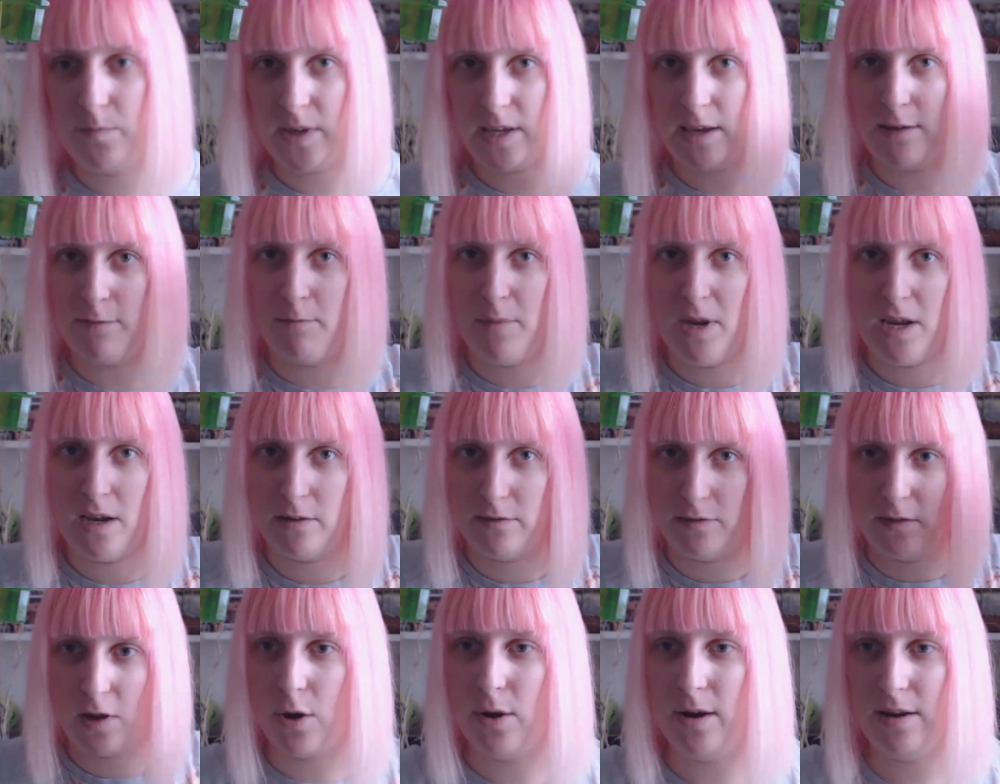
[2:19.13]
give me a
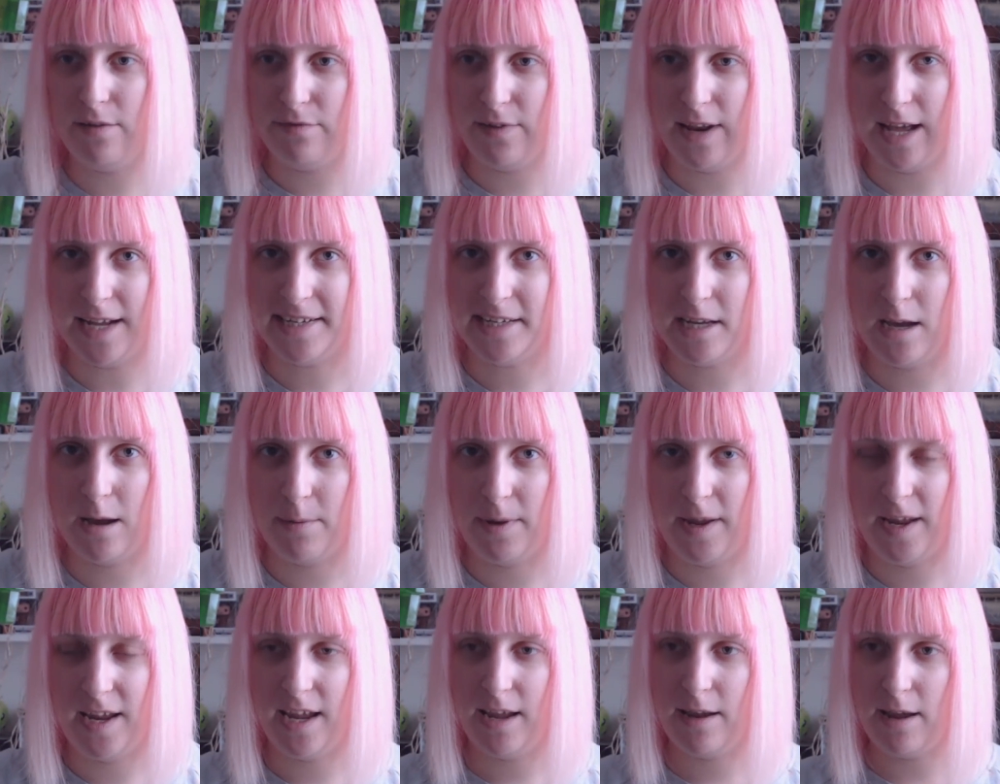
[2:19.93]
totally flat
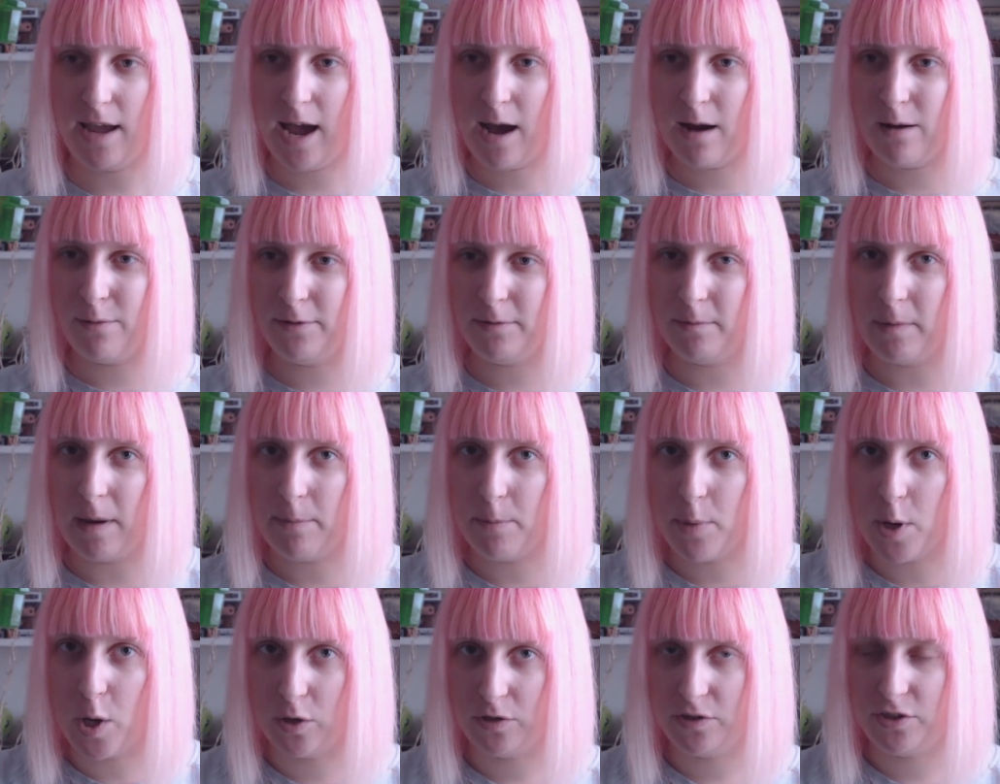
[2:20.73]
tummy, it helped my
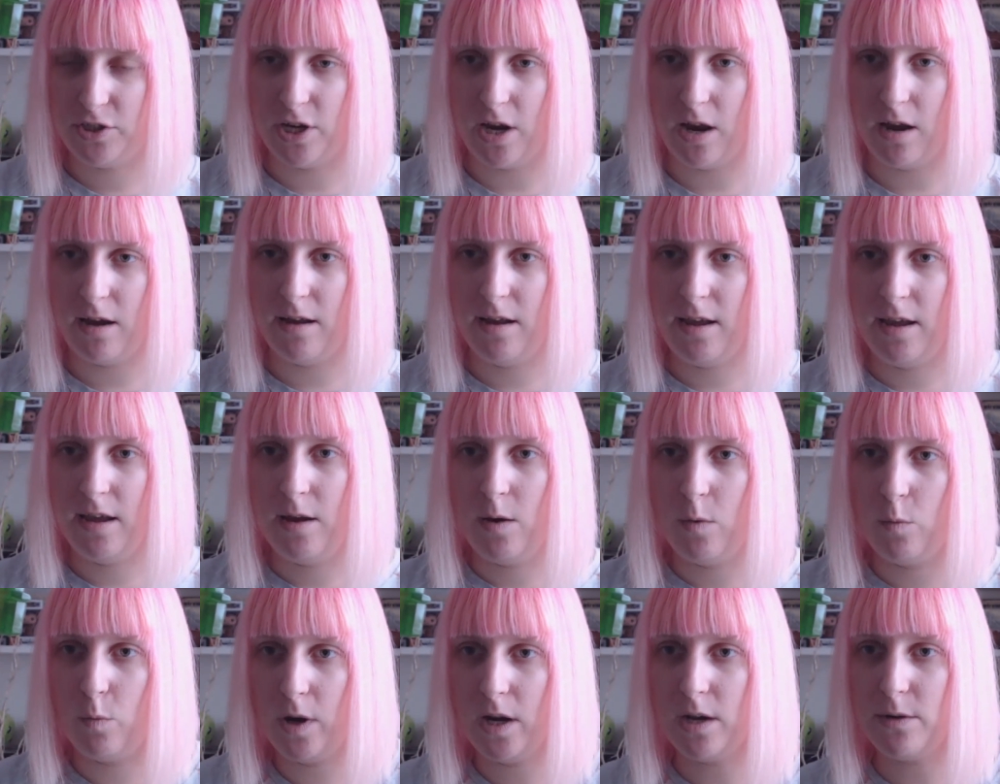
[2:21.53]
posture.
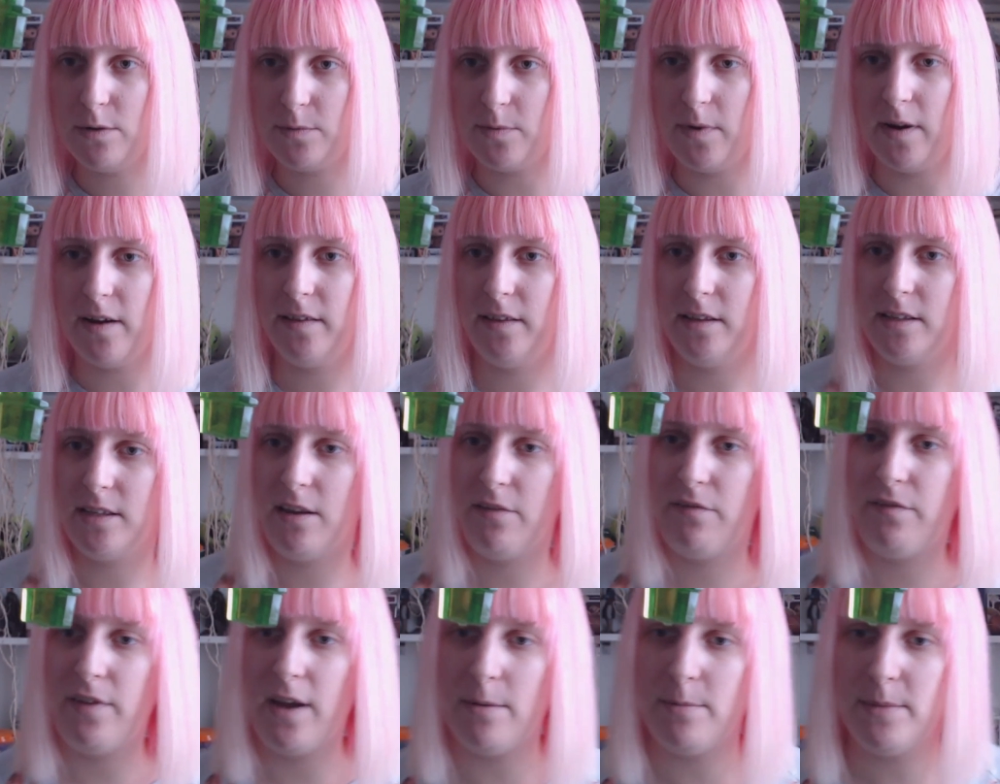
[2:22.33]
When I was wearing this,
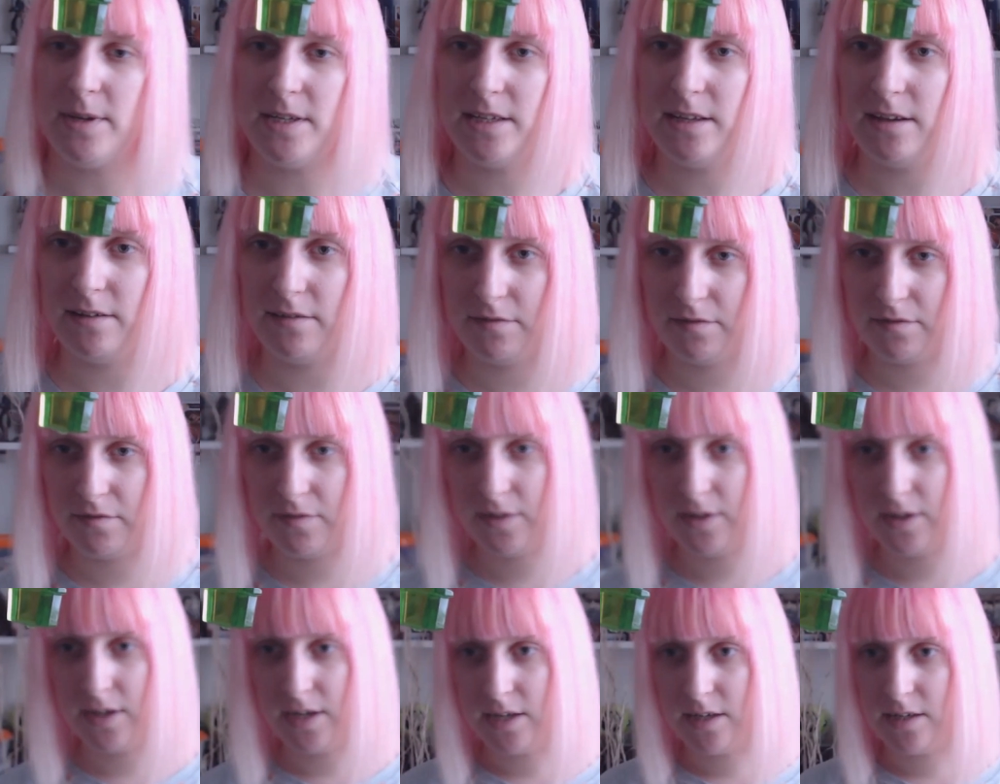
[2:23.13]
I found myself
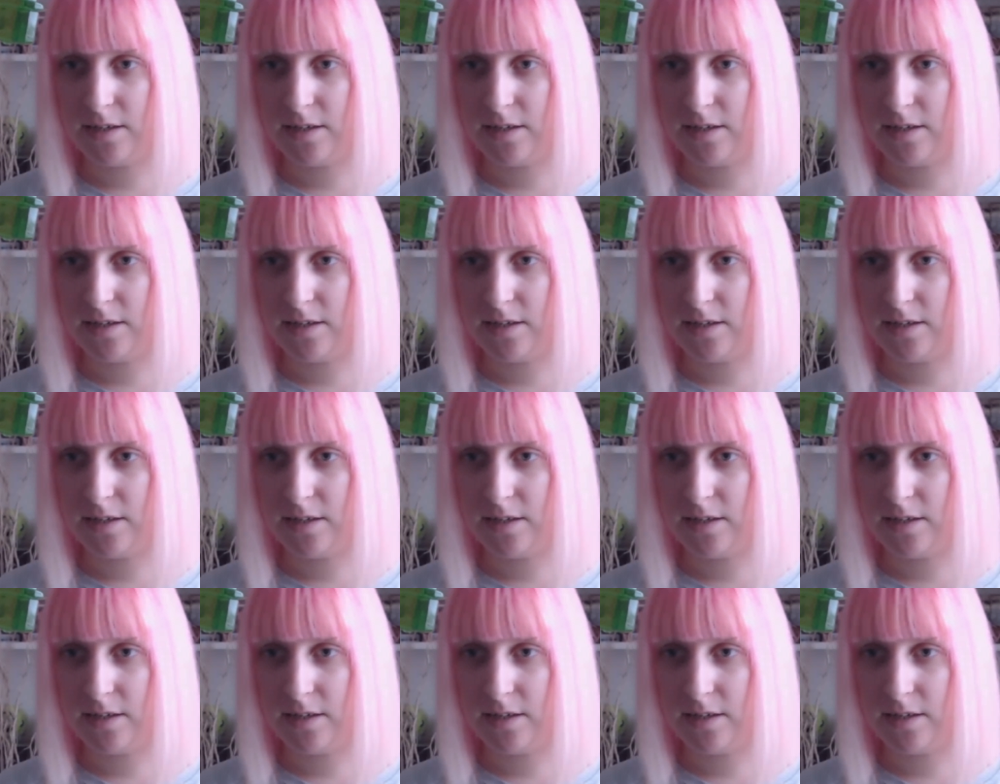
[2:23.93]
